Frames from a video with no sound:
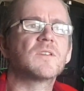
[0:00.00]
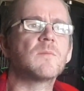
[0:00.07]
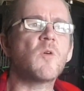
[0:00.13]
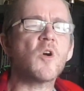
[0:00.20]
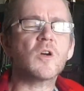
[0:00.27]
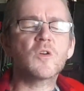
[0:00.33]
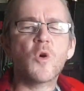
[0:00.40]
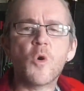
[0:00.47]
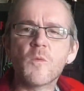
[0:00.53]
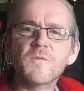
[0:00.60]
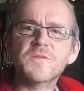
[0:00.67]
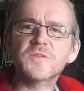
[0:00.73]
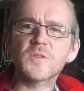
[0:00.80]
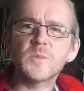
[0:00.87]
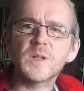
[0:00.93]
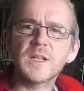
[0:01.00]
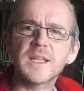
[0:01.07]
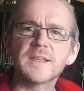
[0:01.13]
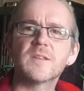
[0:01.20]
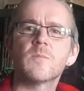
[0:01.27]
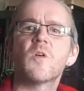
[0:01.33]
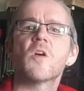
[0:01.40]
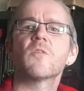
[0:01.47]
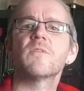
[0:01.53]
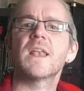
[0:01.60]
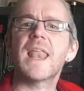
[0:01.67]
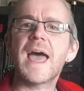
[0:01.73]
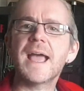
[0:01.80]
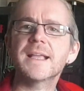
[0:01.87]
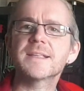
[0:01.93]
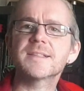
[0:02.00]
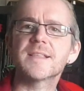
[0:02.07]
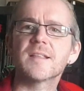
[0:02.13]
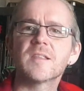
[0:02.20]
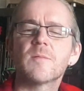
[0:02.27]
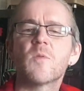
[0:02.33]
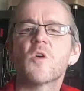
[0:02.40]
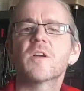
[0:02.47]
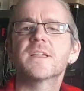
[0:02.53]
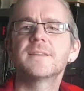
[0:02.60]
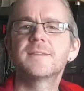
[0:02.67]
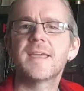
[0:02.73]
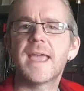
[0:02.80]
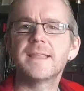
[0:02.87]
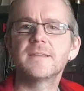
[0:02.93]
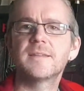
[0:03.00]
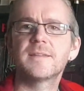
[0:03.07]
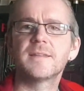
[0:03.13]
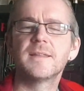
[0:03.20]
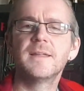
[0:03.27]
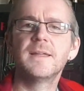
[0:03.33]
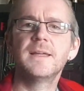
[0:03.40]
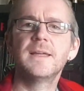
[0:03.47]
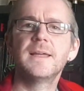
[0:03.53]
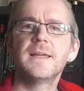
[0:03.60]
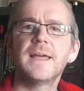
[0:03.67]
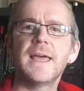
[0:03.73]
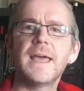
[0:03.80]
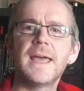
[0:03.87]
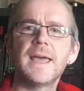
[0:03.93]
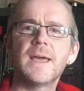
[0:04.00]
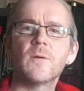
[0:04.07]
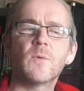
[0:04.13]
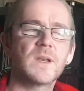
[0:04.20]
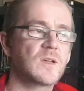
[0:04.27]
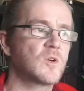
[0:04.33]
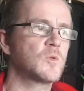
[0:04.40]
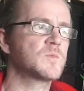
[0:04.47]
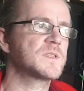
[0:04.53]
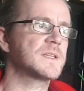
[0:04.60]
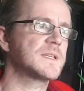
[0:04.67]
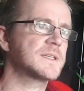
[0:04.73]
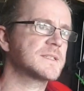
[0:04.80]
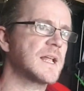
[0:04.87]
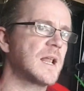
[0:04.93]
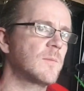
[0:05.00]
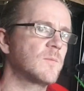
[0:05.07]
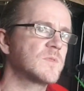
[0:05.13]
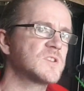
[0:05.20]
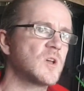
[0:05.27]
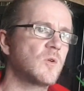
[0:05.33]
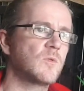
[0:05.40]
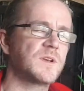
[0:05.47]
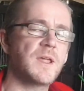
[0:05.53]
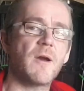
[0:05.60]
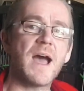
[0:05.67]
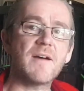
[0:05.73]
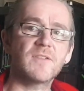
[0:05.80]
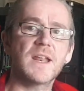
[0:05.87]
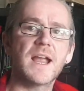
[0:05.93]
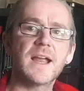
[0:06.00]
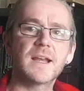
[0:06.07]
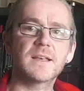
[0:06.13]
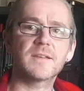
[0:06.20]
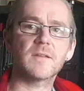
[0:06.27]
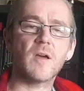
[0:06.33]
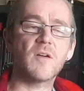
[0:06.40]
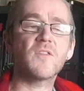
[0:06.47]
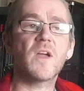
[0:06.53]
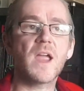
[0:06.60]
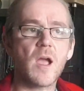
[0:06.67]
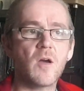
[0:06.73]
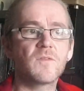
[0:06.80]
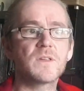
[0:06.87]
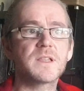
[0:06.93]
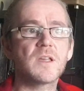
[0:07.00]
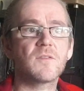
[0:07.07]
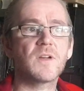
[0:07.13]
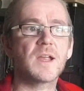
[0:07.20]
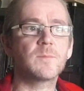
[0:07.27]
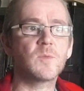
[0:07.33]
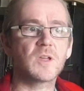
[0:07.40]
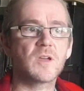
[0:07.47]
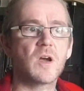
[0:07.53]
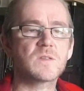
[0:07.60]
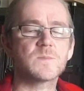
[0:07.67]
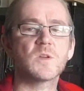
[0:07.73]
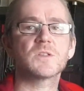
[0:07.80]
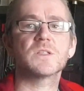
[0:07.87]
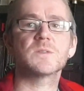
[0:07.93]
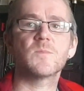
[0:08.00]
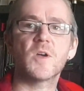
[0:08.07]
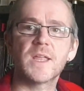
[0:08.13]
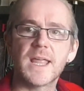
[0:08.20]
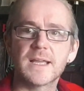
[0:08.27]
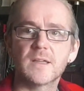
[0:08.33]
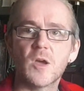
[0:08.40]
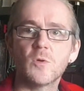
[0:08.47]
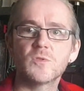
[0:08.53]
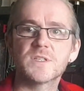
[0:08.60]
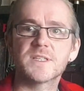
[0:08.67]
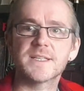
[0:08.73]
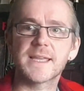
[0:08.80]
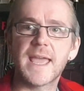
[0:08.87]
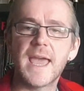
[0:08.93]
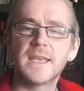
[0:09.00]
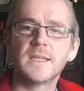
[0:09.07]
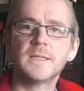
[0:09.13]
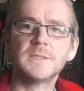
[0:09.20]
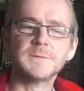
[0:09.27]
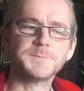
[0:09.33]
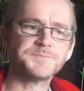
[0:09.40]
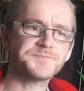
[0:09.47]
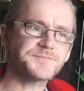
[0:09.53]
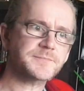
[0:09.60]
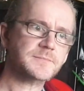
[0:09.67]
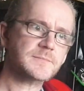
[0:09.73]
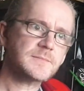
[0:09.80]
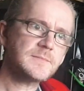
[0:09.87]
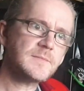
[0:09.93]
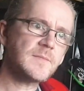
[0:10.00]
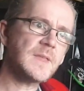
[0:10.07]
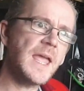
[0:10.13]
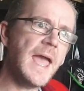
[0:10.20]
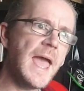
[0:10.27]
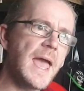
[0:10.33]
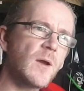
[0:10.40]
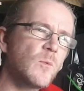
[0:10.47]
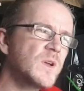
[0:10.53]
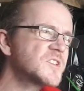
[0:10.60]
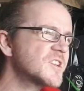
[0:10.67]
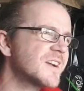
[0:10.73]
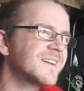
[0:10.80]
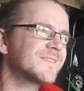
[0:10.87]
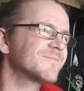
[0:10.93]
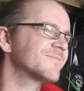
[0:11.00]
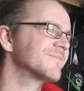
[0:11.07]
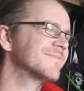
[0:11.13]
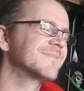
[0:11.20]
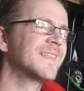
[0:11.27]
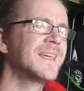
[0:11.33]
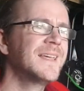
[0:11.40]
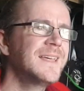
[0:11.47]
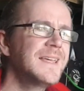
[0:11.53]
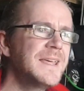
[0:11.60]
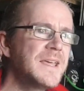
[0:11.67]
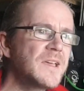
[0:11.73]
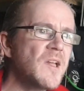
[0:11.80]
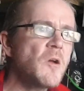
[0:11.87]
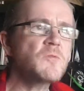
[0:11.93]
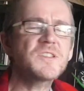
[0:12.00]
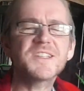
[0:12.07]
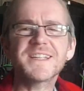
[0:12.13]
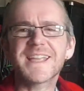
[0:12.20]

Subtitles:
more comfortable and they're more relaxed and they're more content when it comes to this album. So now I've heard My Cosmos Is Mine and Ghosts Again, which are Ghosts